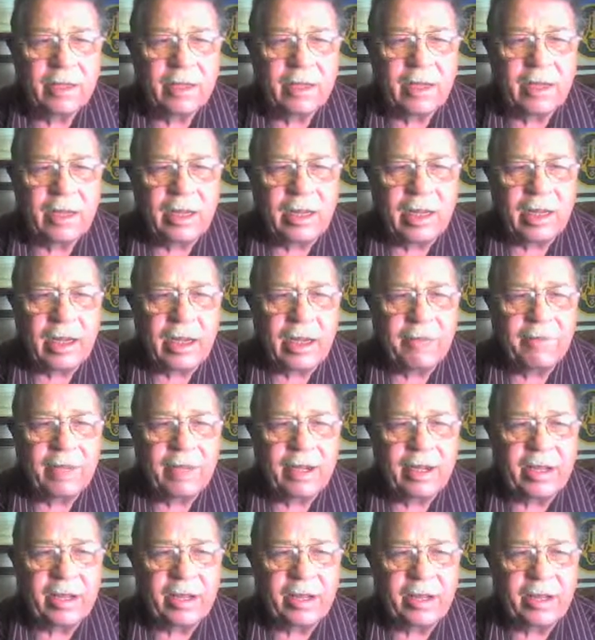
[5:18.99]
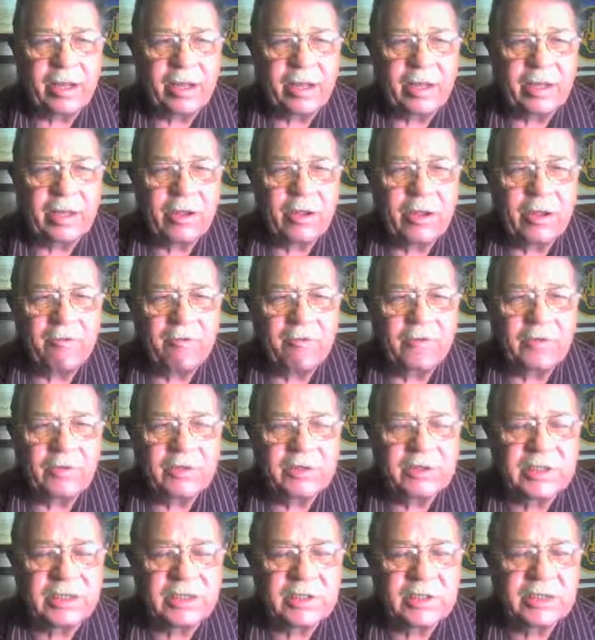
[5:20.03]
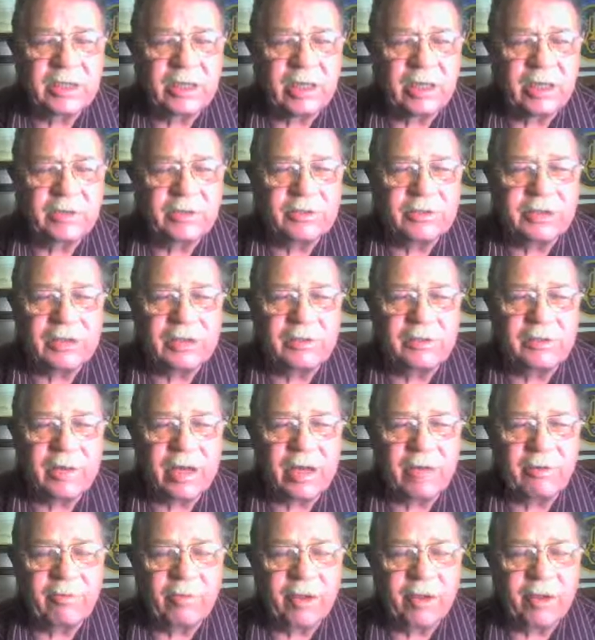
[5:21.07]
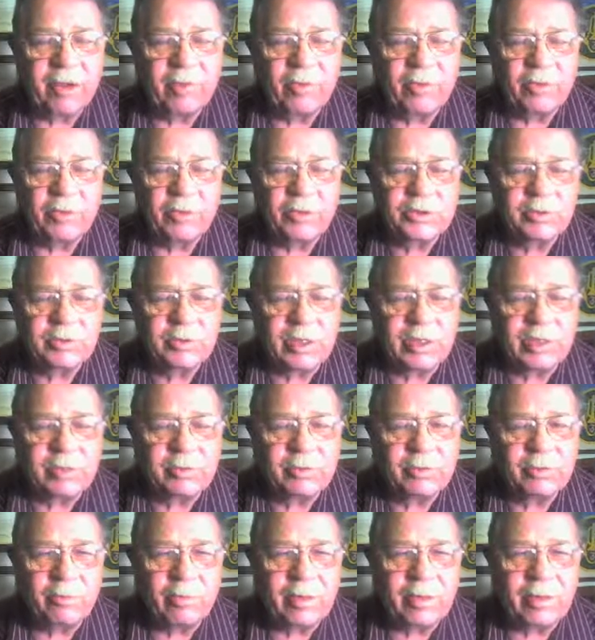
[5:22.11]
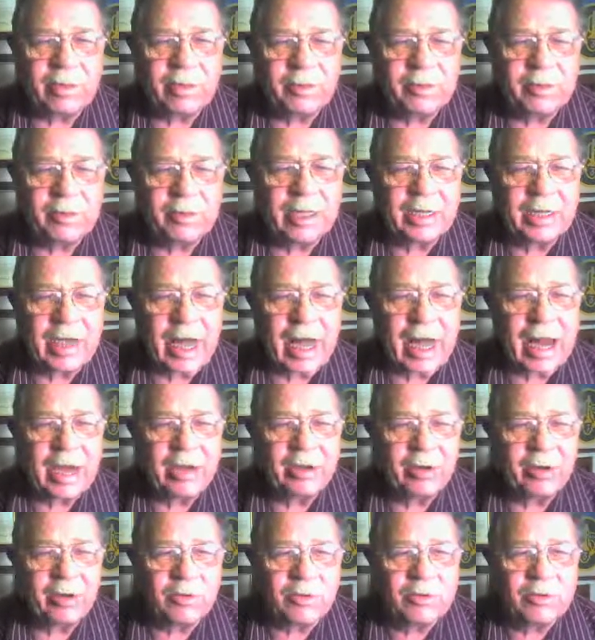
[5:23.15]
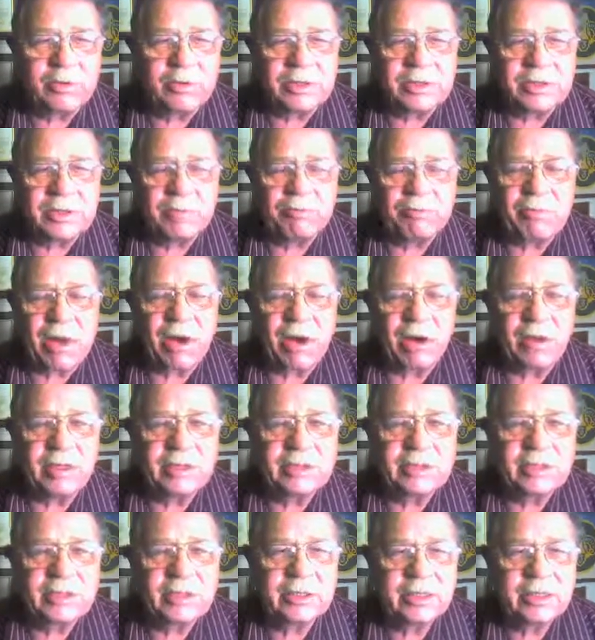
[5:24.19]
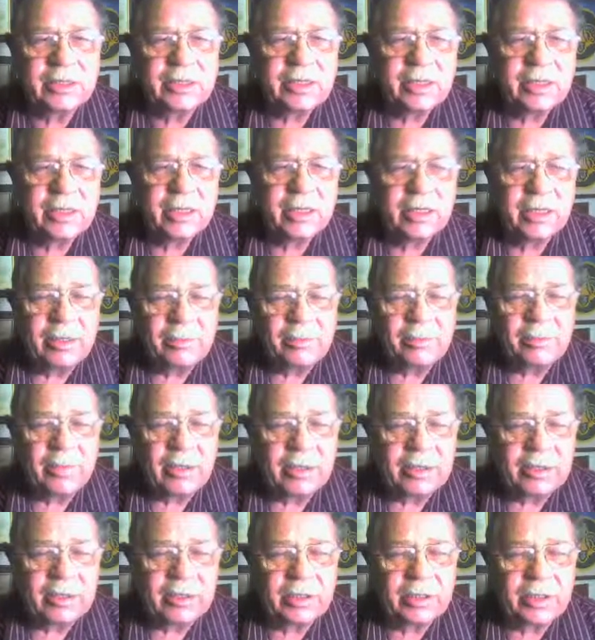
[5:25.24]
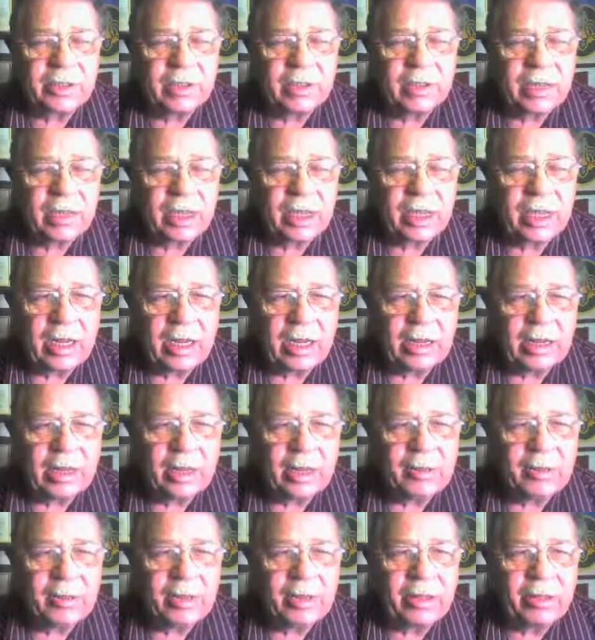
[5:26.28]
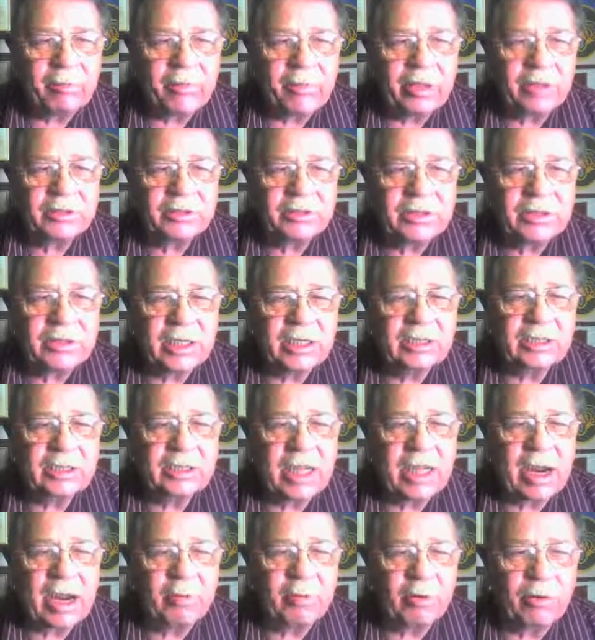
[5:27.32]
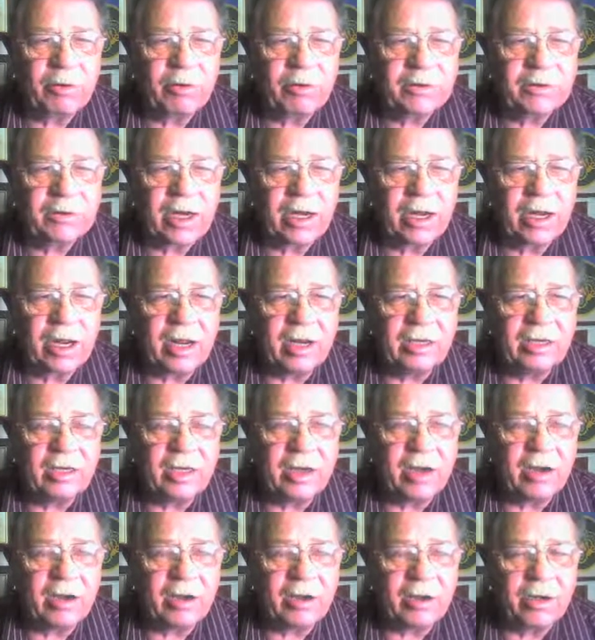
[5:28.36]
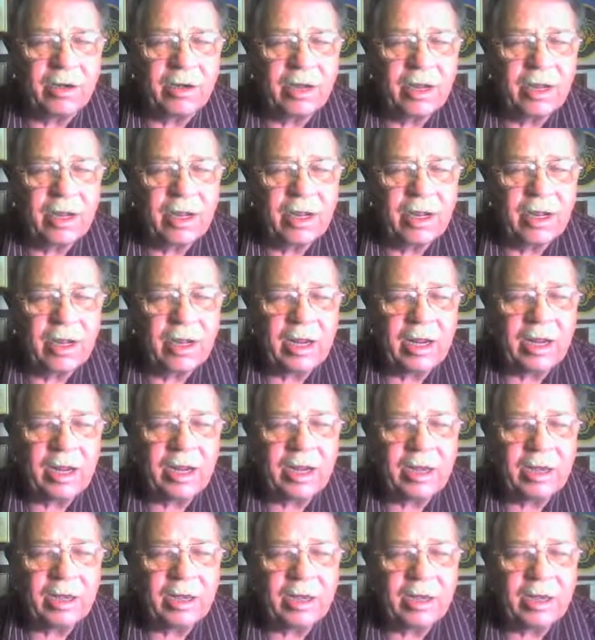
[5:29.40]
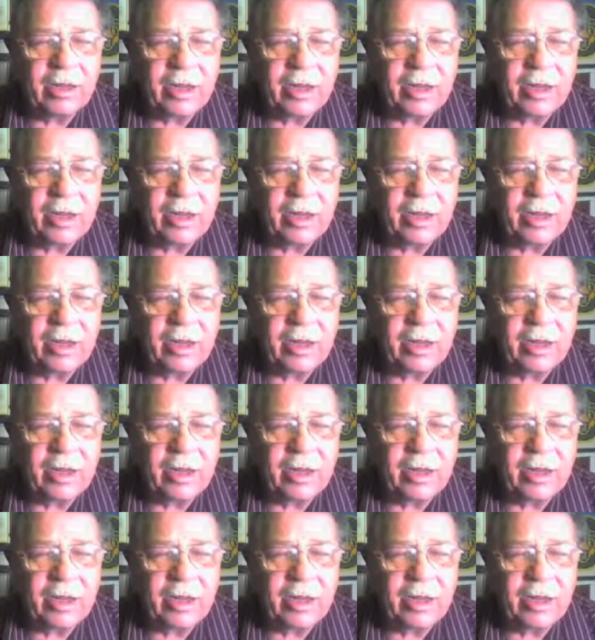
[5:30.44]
and anyway, he offers us each another cigarette, and of course we declined because we was embarrassed. But them milkshakes and hamburgers got out there,